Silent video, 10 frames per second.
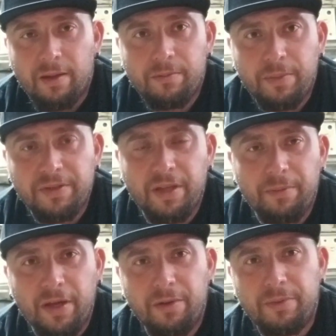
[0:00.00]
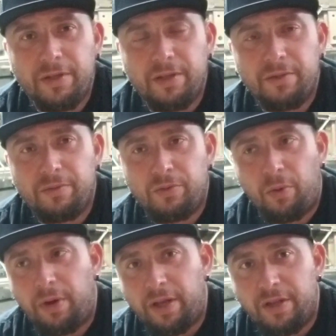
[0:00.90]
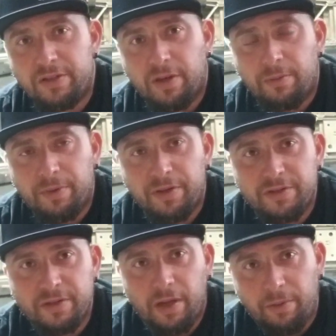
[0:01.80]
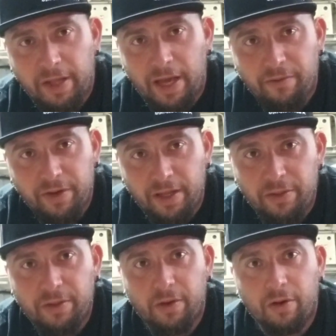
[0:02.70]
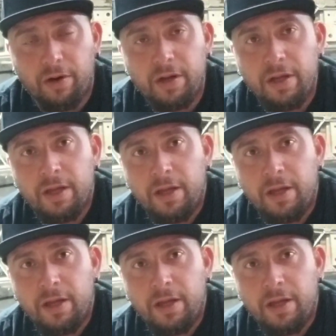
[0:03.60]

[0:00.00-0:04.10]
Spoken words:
Basically, I'm not going to be doing an install because I already have it in the car,